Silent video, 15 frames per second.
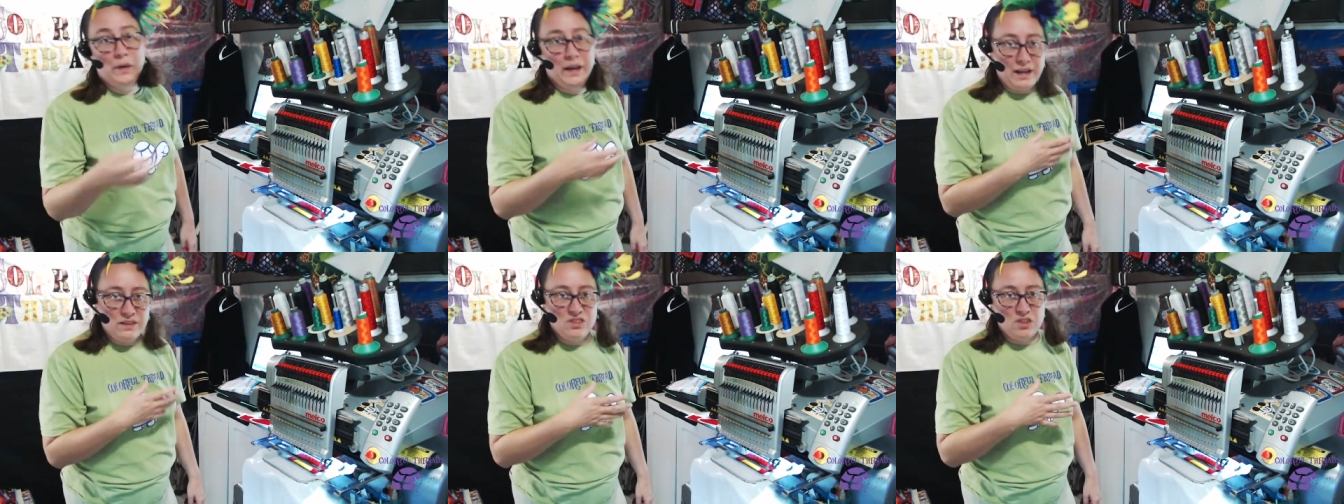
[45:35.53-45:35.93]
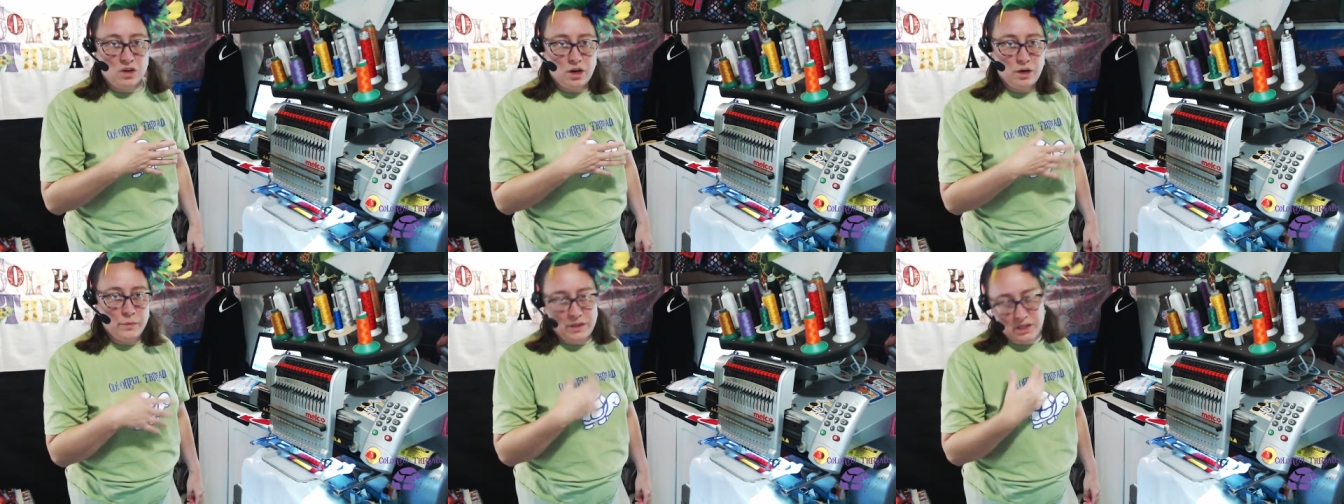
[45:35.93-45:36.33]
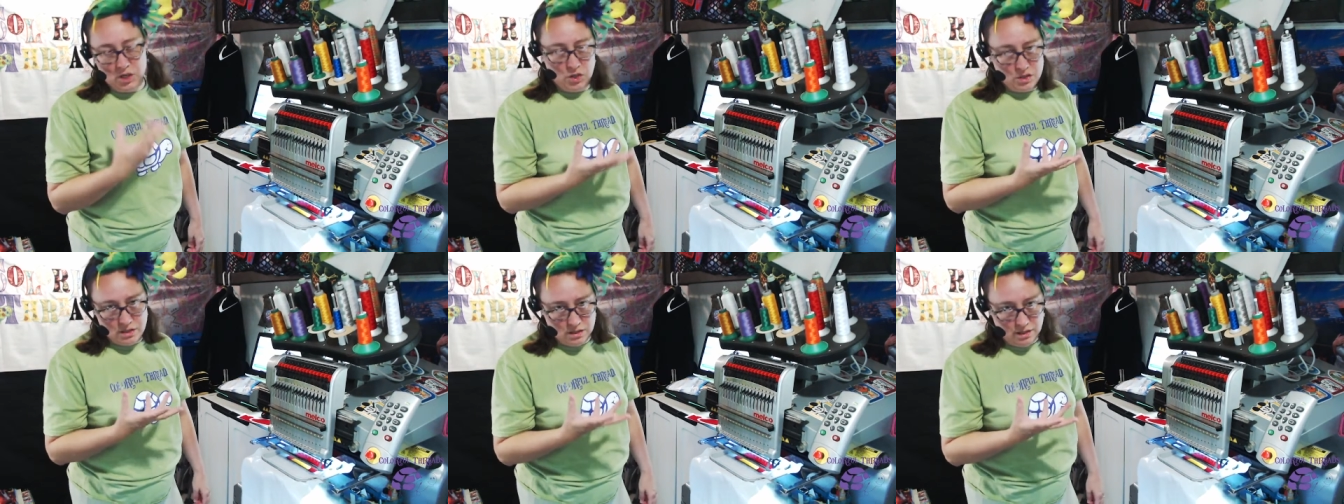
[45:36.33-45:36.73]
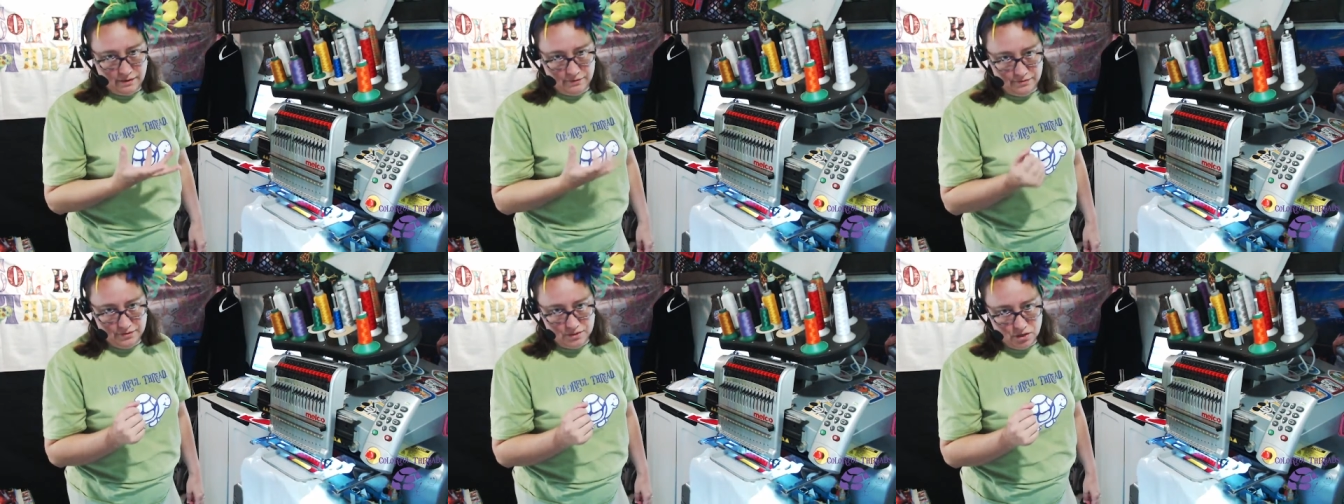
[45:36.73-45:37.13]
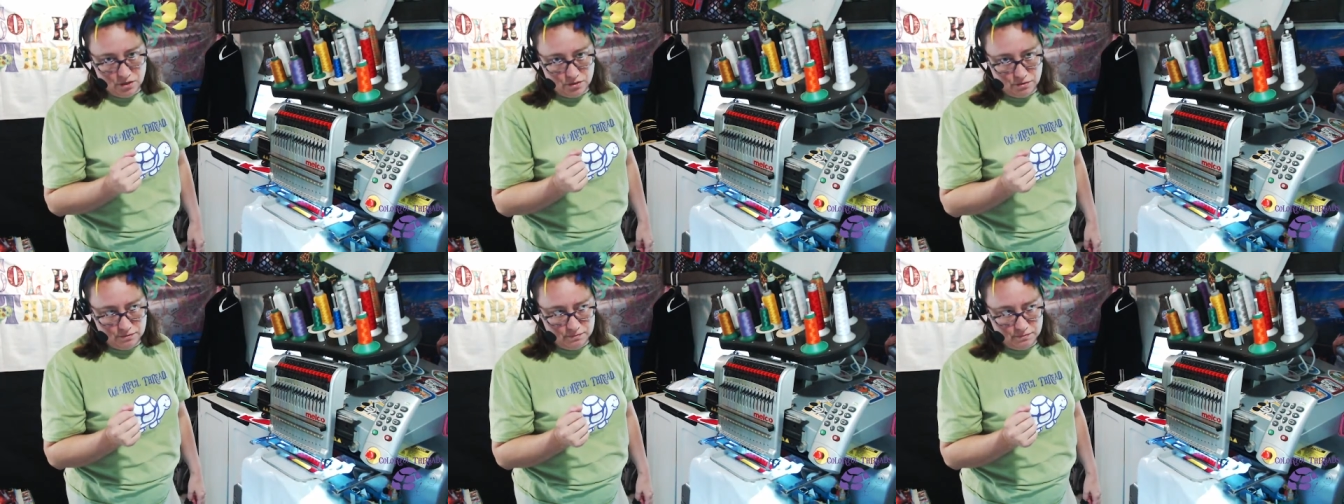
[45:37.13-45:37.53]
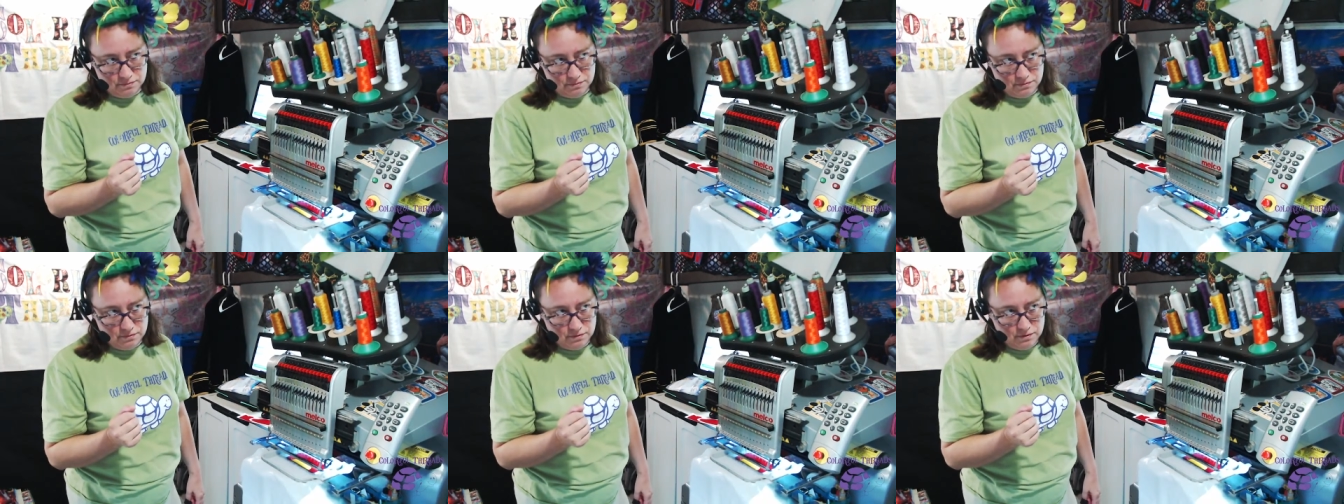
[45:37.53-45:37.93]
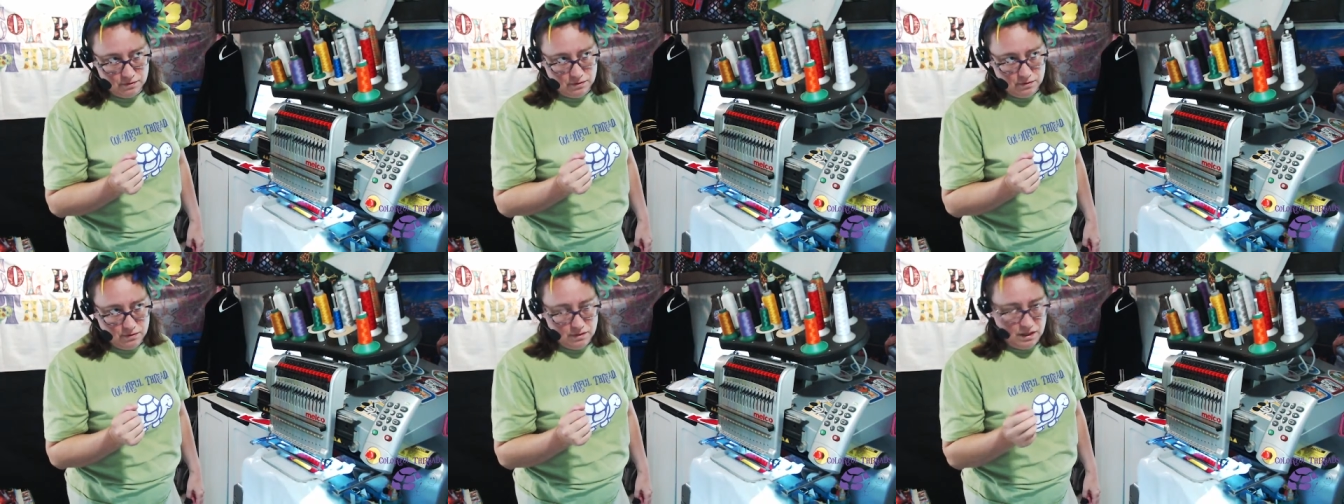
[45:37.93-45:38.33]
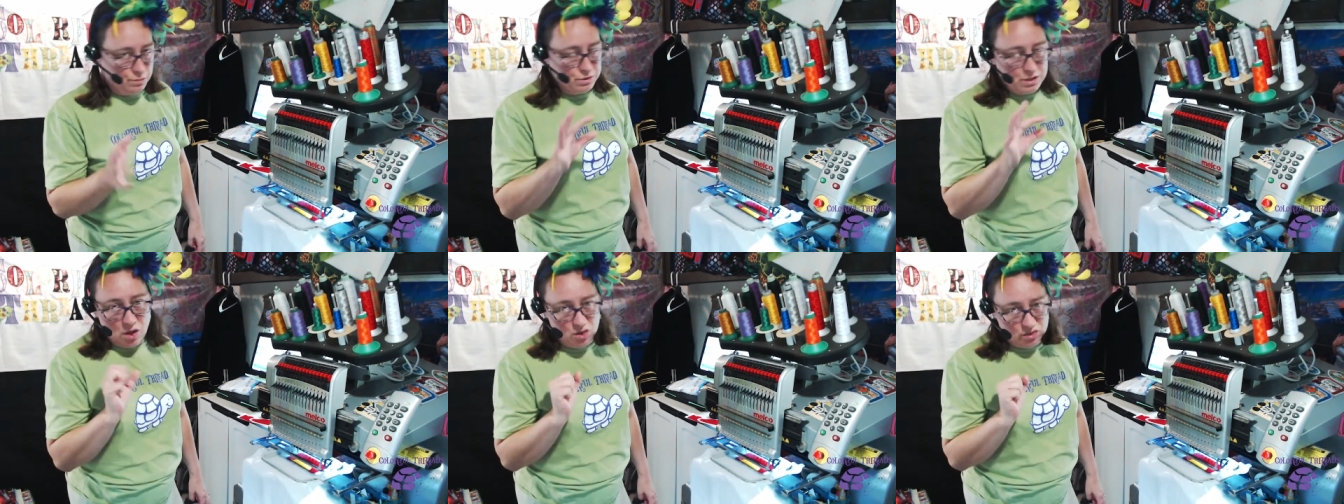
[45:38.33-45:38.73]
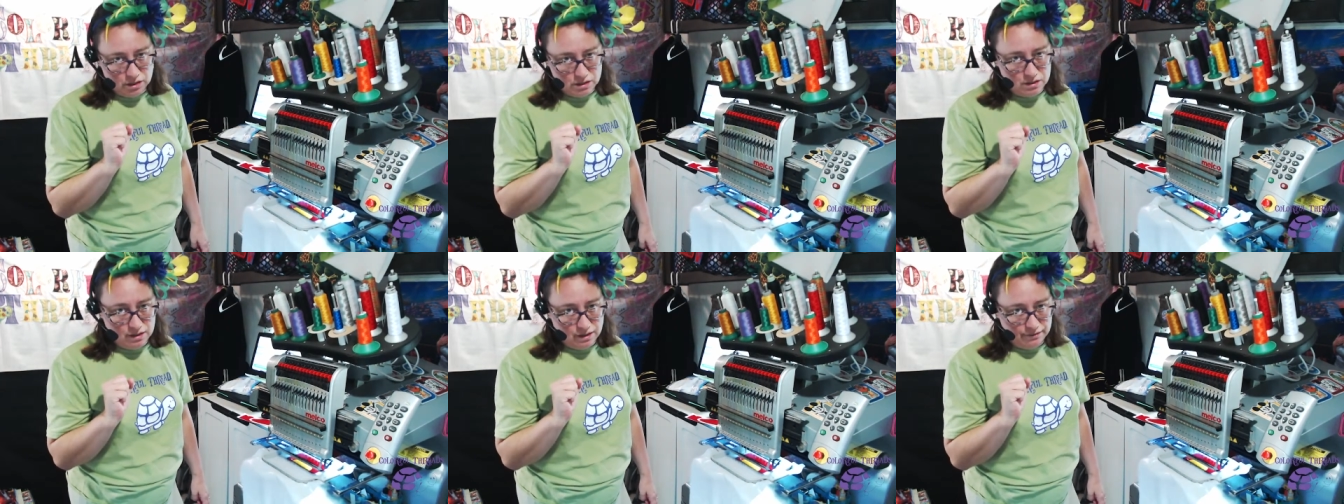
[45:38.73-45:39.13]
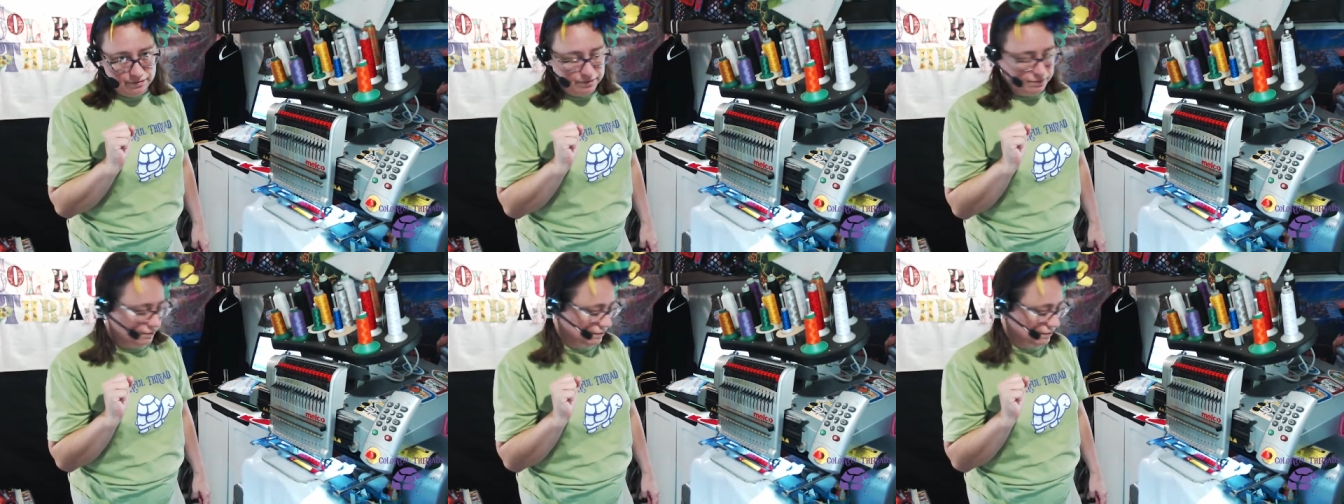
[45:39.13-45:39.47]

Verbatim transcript: we got started with the good stuff. So it was all good stuff.